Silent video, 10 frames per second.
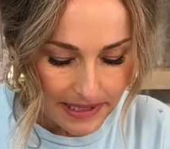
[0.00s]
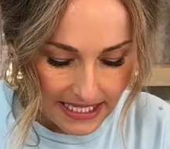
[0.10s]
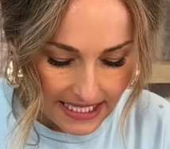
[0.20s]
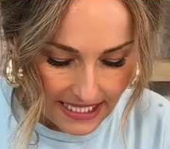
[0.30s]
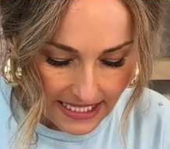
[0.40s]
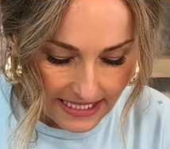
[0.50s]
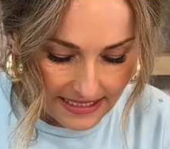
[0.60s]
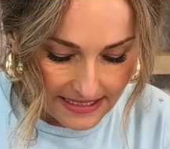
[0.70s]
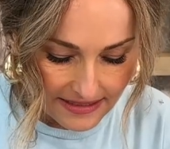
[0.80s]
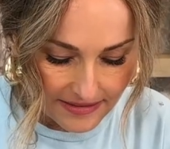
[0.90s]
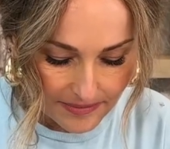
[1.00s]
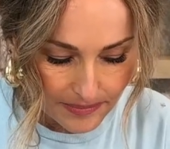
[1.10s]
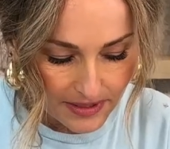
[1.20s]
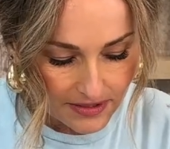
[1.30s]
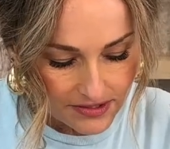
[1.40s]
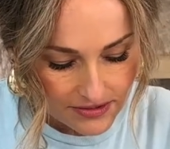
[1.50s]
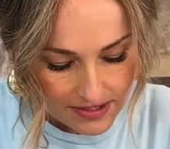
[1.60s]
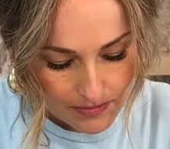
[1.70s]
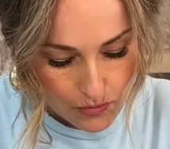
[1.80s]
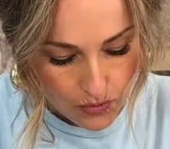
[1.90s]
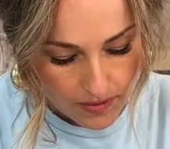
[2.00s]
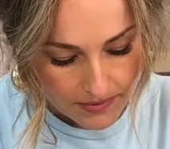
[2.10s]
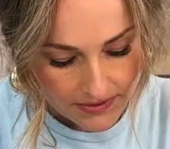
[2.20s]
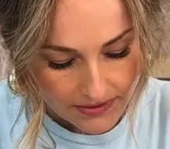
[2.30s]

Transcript: bit of heat, but also some warmth.